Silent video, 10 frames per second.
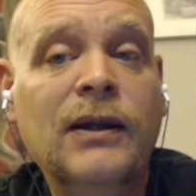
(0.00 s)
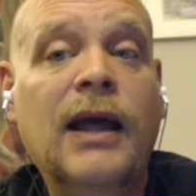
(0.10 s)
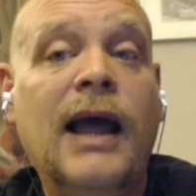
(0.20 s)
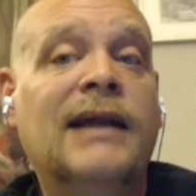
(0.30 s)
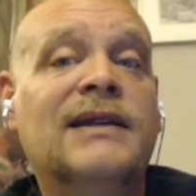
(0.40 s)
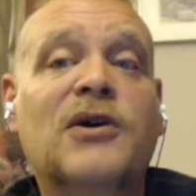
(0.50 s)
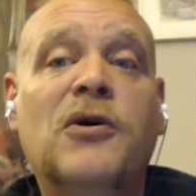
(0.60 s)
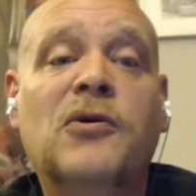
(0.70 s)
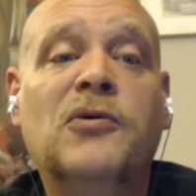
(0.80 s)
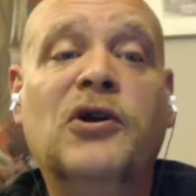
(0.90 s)
And
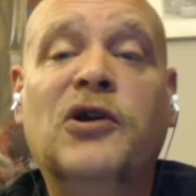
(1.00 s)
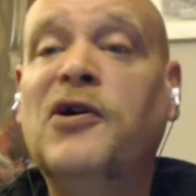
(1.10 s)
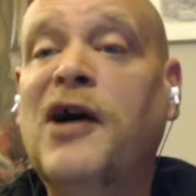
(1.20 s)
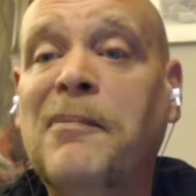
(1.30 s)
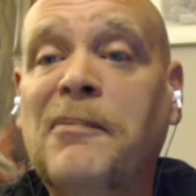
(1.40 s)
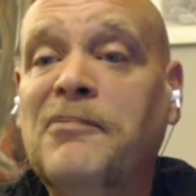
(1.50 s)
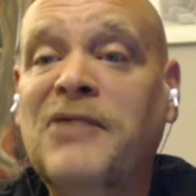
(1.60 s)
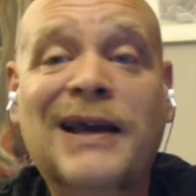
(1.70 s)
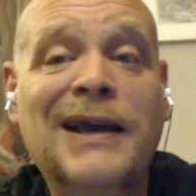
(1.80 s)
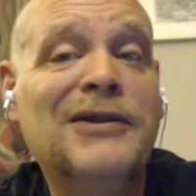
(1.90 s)
so you're not
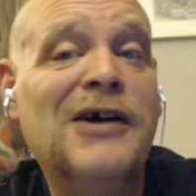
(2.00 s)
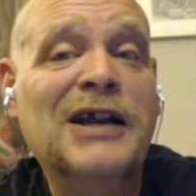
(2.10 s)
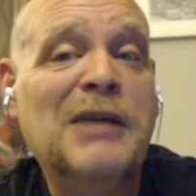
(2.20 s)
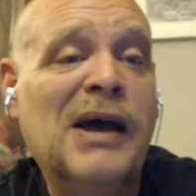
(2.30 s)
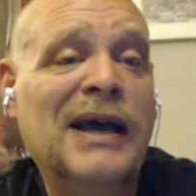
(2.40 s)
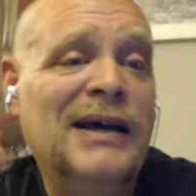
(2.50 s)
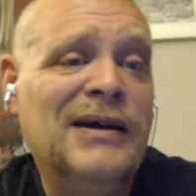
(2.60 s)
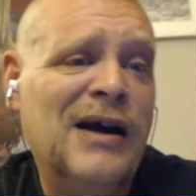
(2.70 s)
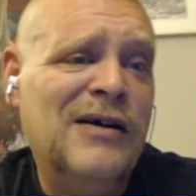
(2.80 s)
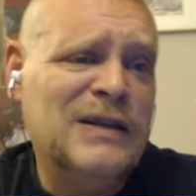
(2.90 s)
kicking a lot into my
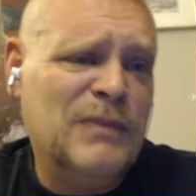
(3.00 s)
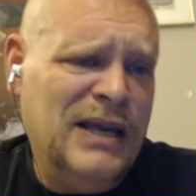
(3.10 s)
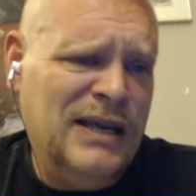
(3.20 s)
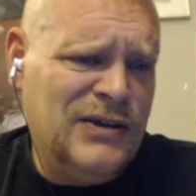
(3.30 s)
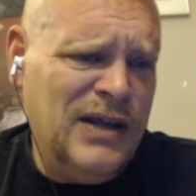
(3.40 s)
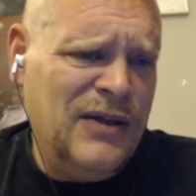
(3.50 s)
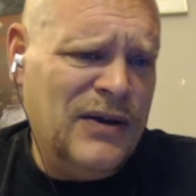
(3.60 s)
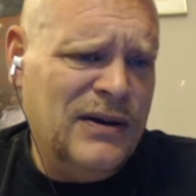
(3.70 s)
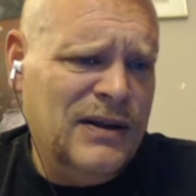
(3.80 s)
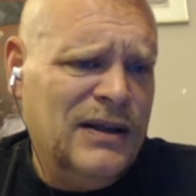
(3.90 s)
RRSP
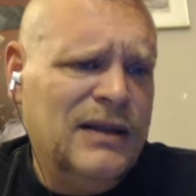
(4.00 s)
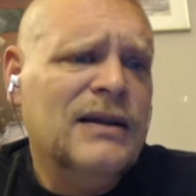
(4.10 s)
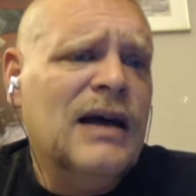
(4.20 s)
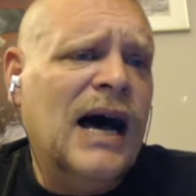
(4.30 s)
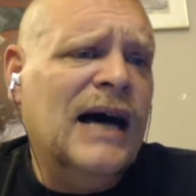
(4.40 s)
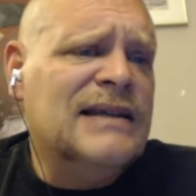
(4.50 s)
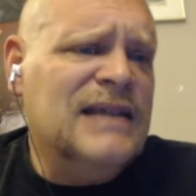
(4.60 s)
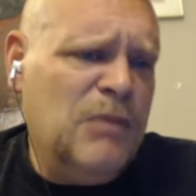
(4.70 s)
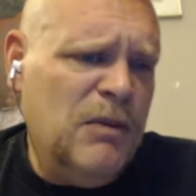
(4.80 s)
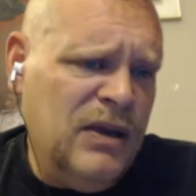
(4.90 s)
either.
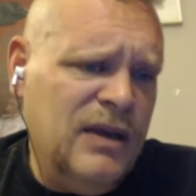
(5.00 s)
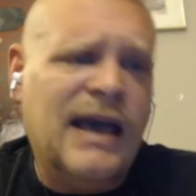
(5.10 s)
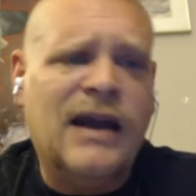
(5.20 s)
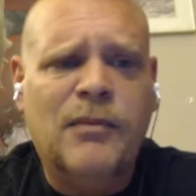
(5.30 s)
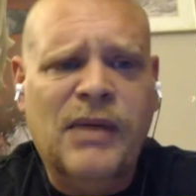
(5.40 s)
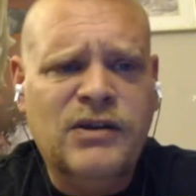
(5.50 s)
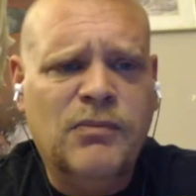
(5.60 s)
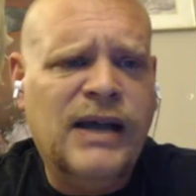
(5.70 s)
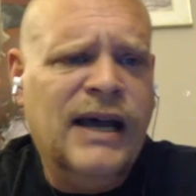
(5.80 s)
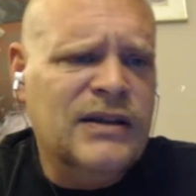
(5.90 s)
CPP, Canada Pension
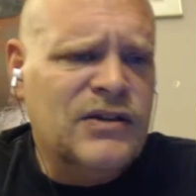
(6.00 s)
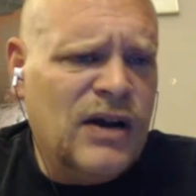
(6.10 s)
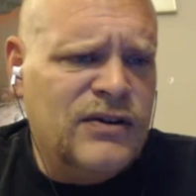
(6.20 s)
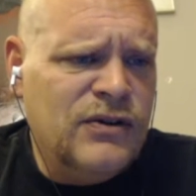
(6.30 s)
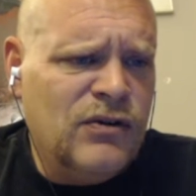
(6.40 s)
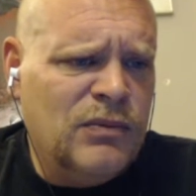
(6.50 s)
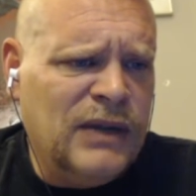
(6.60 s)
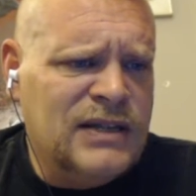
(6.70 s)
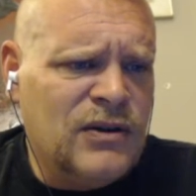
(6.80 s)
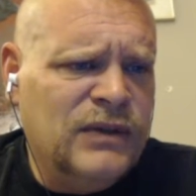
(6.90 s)
Plan, is structured to
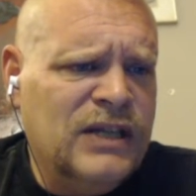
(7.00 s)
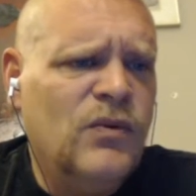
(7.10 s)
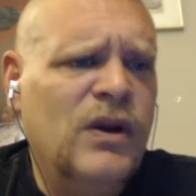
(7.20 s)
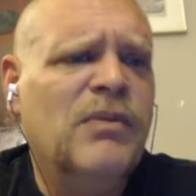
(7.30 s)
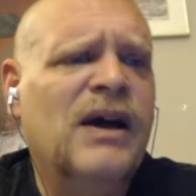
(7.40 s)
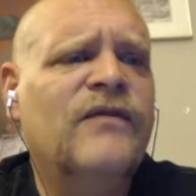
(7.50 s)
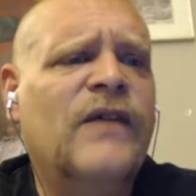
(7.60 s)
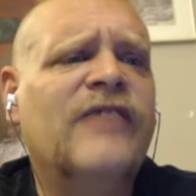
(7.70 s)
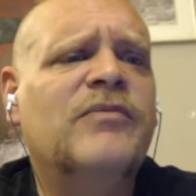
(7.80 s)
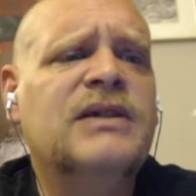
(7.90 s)
replace only
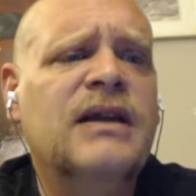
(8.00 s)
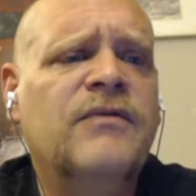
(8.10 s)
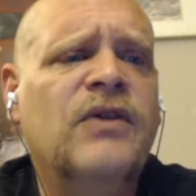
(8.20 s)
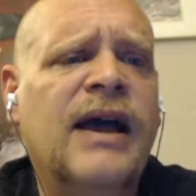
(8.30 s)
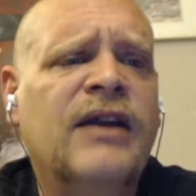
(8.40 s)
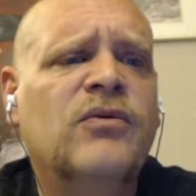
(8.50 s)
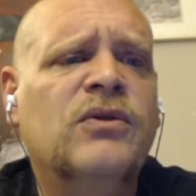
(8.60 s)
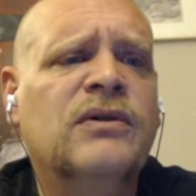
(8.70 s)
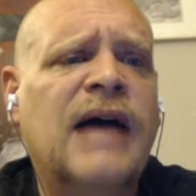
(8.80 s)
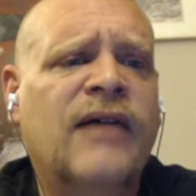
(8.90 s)
25% of your
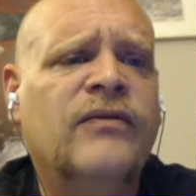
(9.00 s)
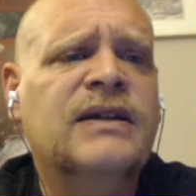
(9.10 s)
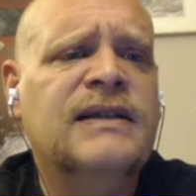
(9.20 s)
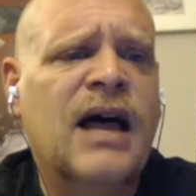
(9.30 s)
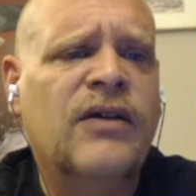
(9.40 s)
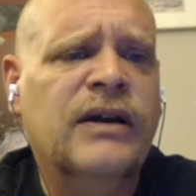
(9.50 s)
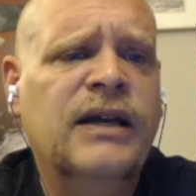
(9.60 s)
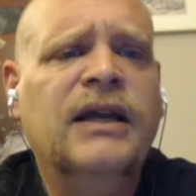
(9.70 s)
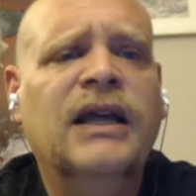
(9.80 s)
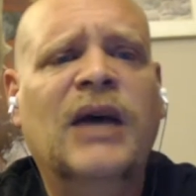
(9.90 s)
annual average salary.
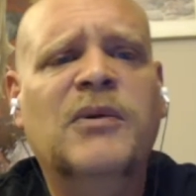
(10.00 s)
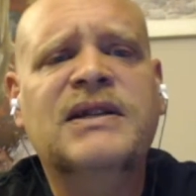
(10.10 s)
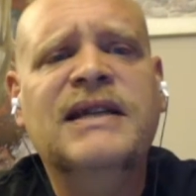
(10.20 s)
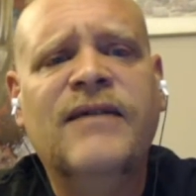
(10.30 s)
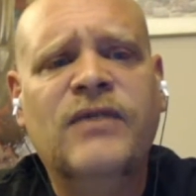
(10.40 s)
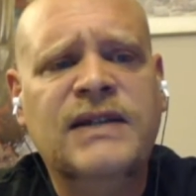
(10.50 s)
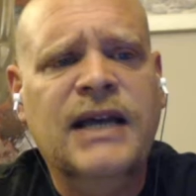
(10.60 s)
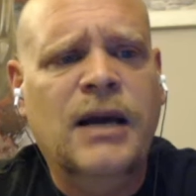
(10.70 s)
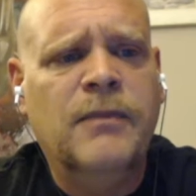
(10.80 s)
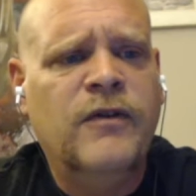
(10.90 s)
It was never set
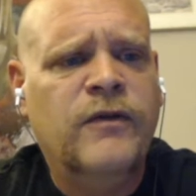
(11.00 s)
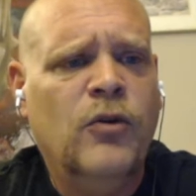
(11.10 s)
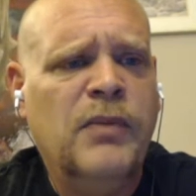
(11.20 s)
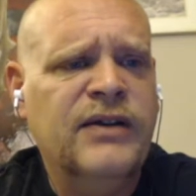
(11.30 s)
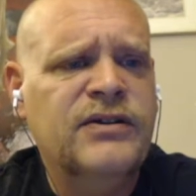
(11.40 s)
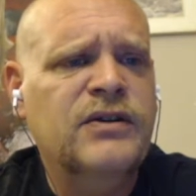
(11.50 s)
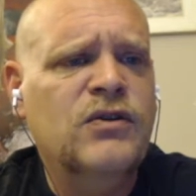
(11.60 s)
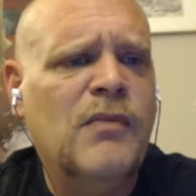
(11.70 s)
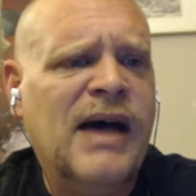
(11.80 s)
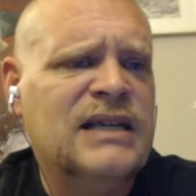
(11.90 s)
up for full pension to a
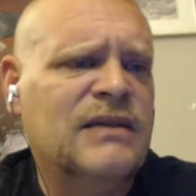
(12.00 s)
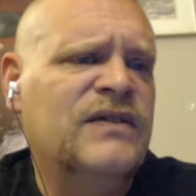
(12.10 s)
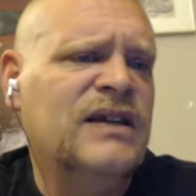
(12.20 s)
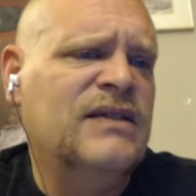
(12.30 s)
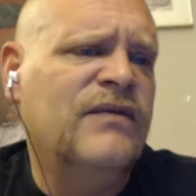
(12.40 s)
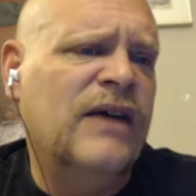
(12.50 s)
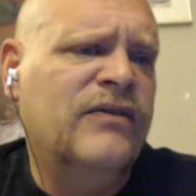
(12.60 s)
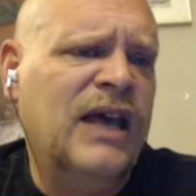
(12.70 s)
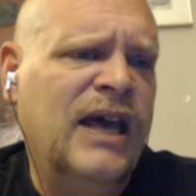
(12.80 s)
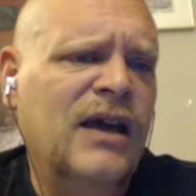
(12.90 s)
max of
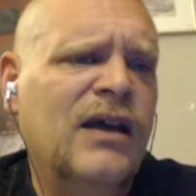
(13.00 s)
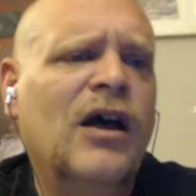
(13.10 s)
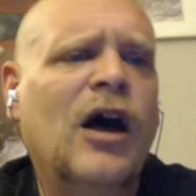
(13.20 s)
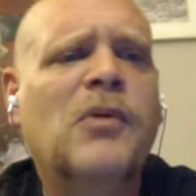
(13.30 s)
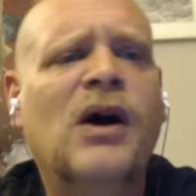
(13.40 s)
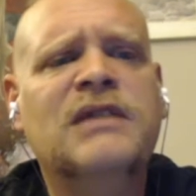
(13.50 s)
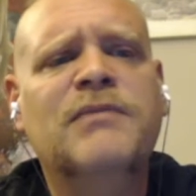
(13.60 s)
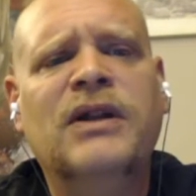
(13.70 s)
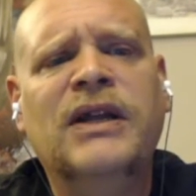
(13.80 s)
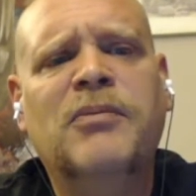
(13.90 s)
65K
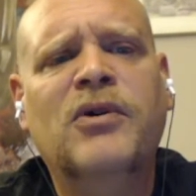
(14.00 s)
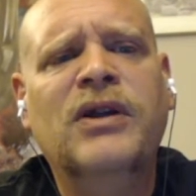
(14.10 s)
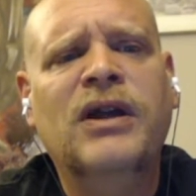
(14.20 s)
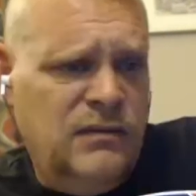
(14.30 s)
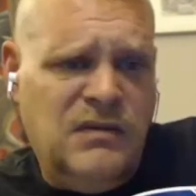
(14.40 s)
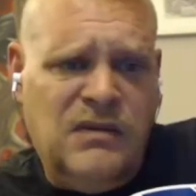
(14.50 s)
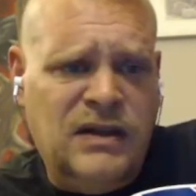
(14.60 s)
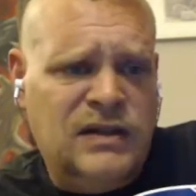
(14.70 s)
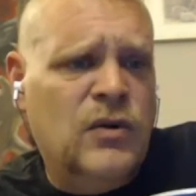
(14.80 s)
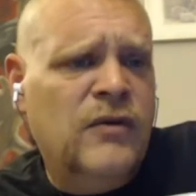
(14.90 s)
approximately per year.
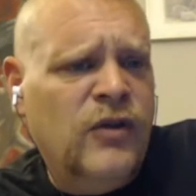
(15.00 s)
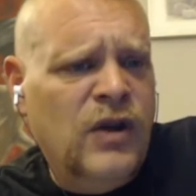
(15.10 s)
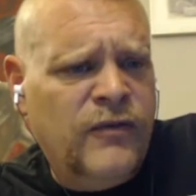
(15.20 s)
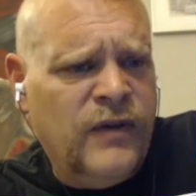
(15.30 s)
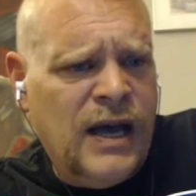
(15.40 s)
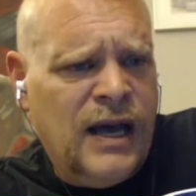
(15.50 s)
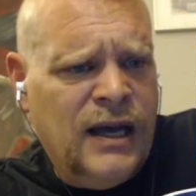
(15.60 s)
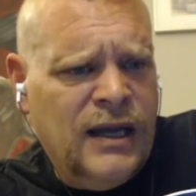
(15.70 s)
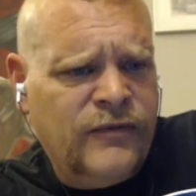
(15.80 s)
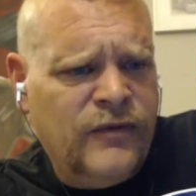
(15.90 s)
So if
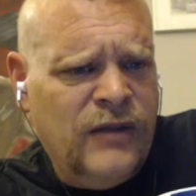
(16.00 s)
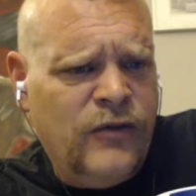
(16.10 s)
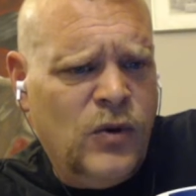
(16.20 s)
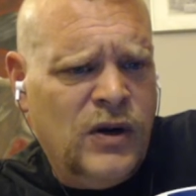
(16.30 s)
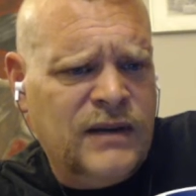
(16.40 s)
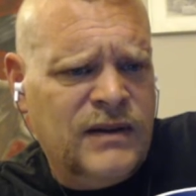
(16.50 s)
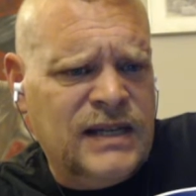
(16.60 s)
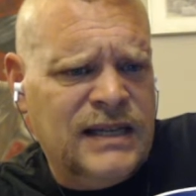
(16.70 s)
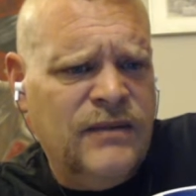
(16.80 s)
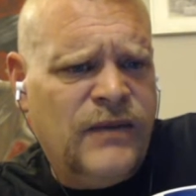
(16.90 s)
you work
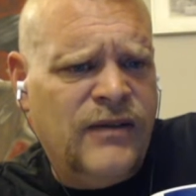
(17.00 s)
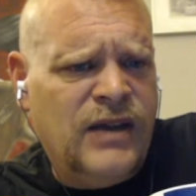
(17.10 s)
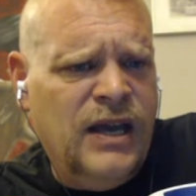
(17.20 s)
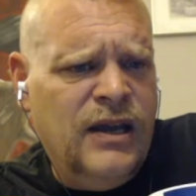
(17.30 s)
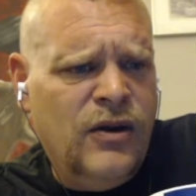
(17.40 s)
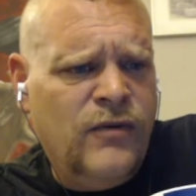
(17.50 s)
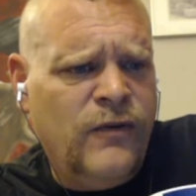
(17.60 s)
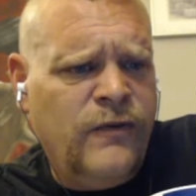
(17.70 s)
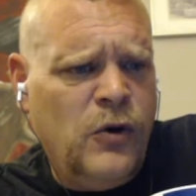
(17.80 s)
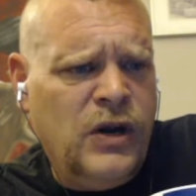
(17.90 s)
65K a year for
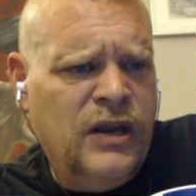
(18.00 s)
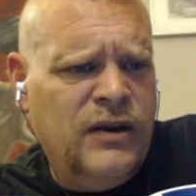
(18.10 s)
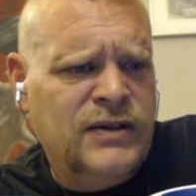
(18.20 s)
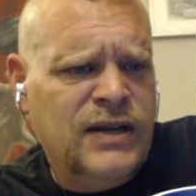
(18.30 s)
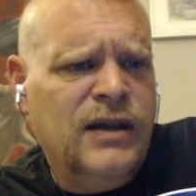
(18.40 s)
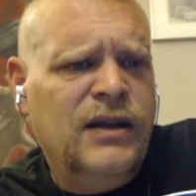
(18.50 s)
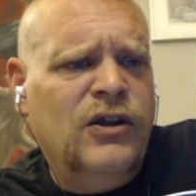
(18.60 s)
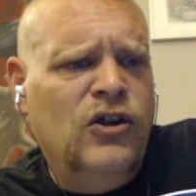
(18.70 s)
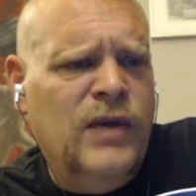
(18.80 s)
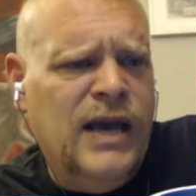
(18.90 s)
40 years,
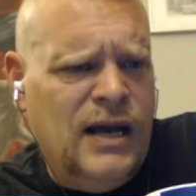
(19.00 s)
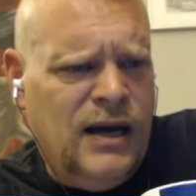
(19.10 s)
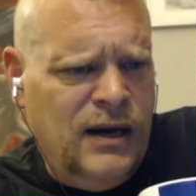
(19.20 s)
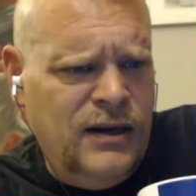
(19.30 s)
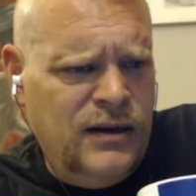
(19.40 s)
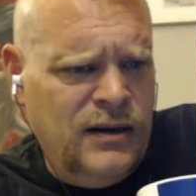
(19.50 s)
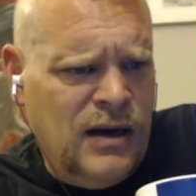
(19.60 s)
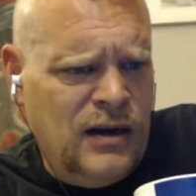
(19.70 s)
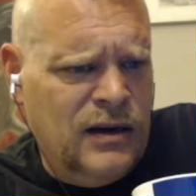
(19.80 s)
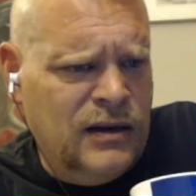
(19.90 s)
you get
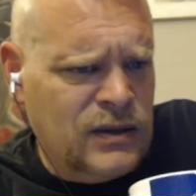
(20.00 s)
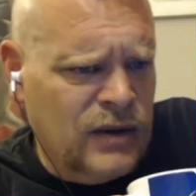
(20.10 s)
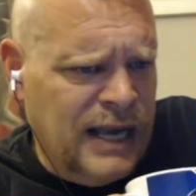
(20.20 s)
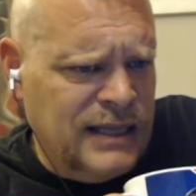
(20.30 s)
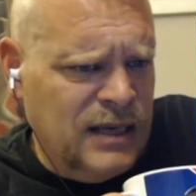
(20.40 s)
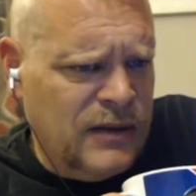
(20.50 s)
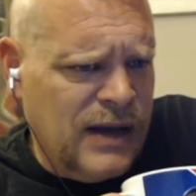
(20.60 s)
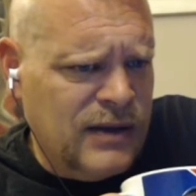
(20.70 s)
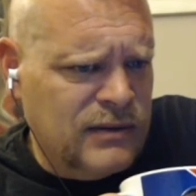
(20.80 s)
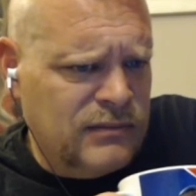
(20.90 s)

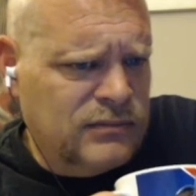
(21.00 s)
18,000.